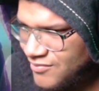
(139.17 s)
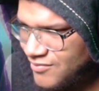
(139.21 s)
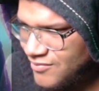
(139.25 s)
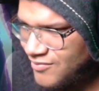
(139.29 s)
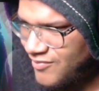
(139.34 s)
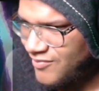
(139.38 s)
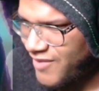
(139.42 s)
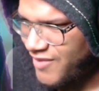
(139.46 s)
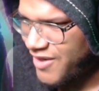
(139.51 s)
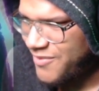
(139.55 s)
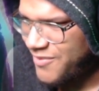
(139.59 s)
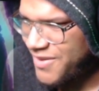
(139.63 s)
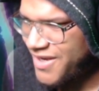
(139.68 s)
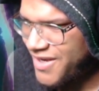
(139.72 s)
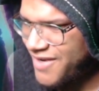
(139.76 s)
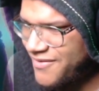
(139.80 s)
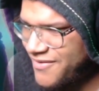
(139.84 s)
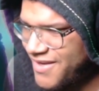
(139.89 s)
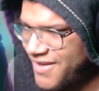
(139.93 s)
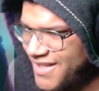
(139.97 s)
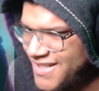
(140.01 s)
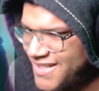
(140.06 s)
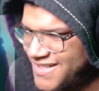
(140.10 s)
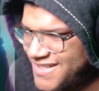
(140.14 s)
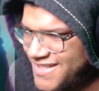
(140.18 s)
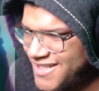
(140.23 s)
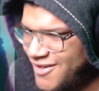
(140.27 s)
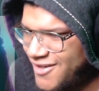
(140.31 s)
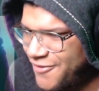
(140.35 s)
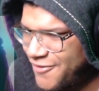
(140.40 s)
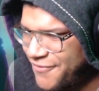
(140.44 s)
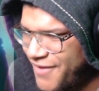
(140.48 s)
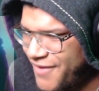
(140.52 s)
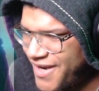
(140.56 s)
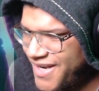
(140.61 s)
And we didn't even get to see
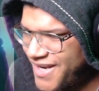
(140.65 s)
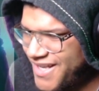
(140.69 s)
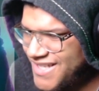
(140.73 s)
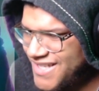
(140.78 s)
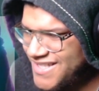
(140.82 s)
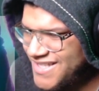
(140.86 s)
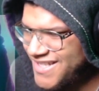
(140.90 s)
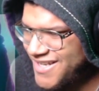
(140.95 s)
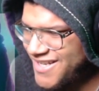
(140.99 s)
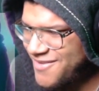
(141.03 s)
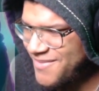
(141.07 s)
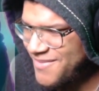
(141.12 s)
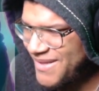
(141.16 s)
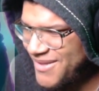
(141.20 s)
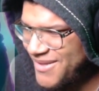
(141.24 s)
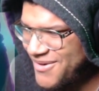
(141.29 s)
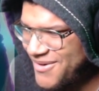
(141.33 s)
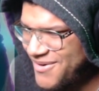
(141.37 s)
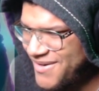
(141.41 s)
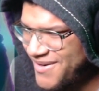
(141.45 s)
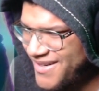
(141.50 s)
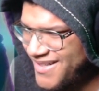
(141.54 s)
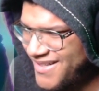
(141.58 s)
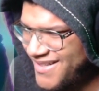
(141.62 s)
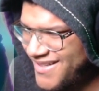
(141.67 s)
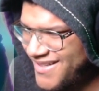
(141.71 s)
the fight against the demon lord.